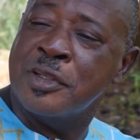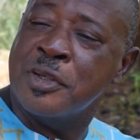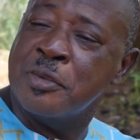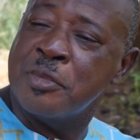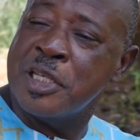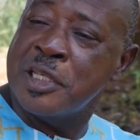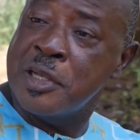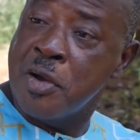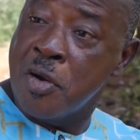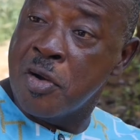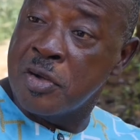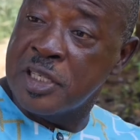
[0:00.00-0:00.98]
Almighty
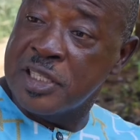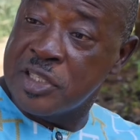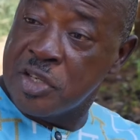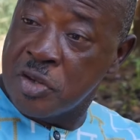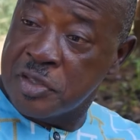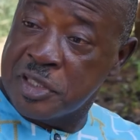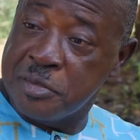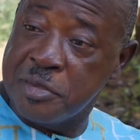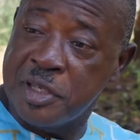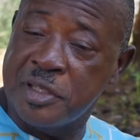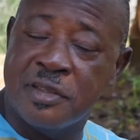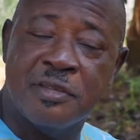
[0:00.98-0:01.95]
God is the
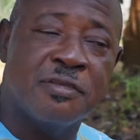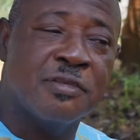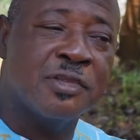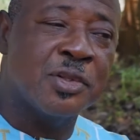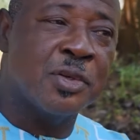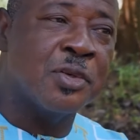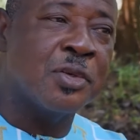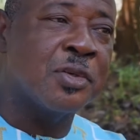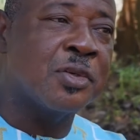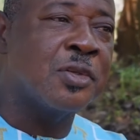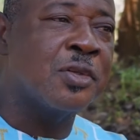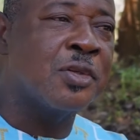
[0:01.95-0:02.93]
ultimate. So
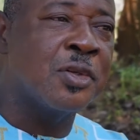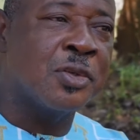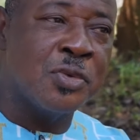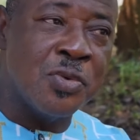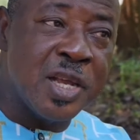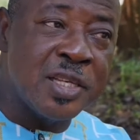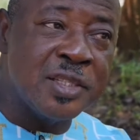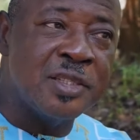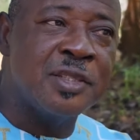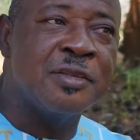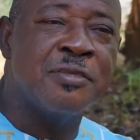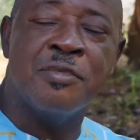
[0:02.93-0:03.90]

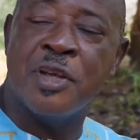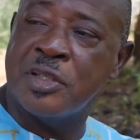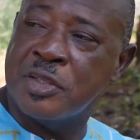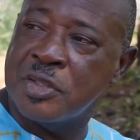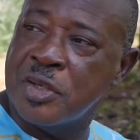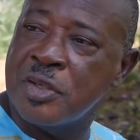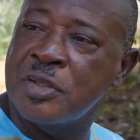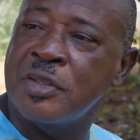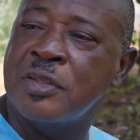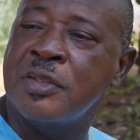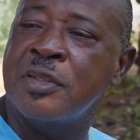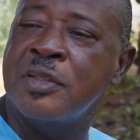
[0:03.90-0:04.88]
always
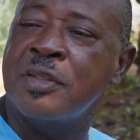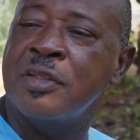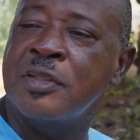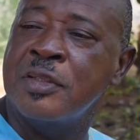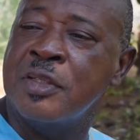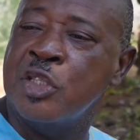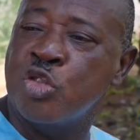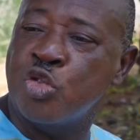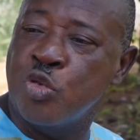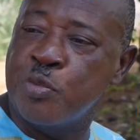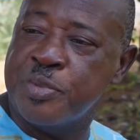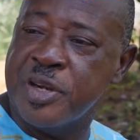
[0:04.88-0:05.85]
mention the
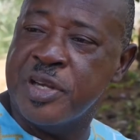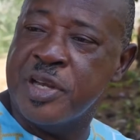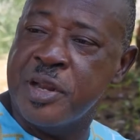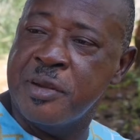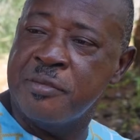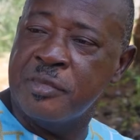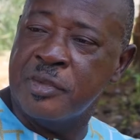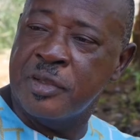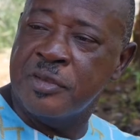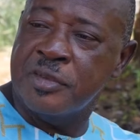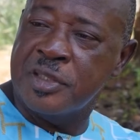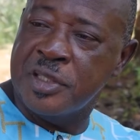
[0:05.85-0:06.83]
supreme name
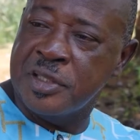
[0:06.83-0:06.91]
of